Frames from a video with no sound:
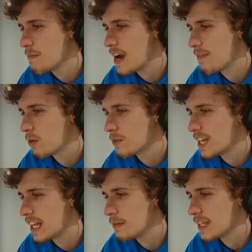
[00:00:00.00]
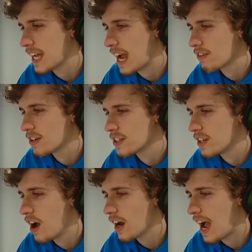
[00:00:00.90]
when everyone was telling me that Karen
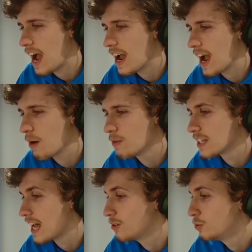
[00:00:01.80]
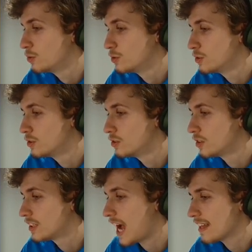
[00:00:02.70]
sucked, I was like, ooh,
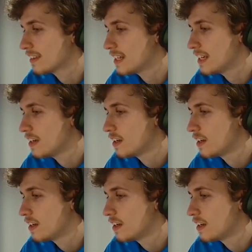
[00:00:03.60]
anti.